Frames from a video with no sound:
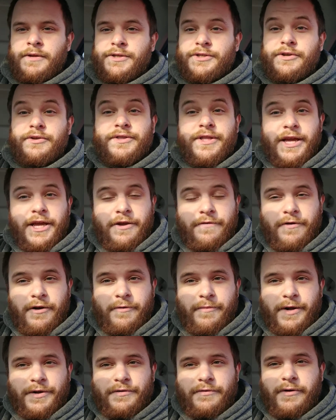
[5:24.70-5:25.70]
So thank you
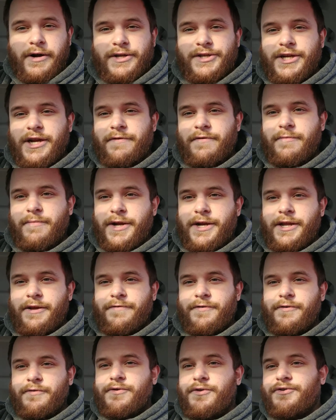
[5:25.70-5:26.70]
very much for watching, everybody.
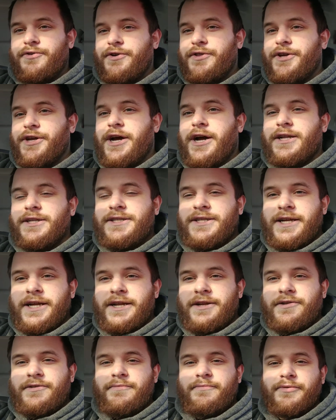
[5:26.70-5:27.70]
If you enjoy the
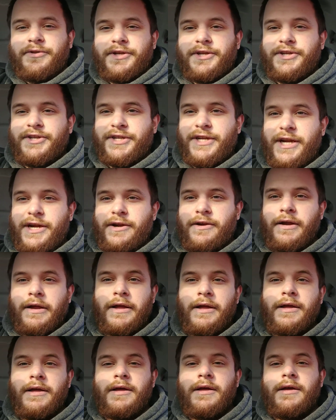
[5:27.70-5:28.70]
content, please share.
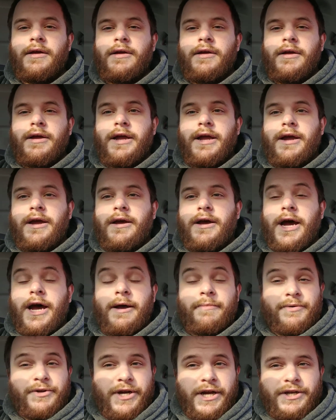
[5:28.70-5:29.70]

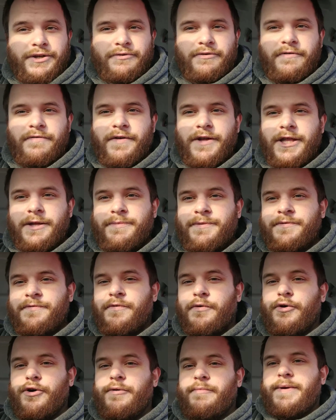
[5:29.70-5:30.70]
I'm Joshua Phillips
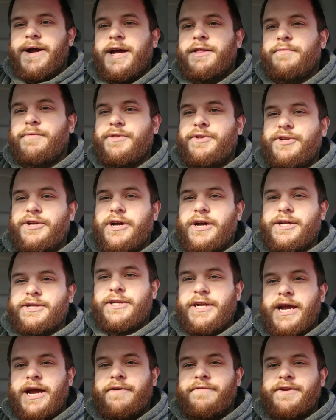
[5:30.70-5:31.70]
for Math with
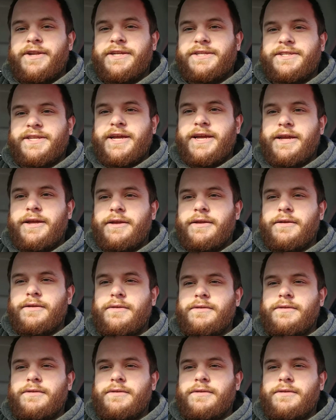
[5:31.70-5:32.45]
Josh. Have a nice day.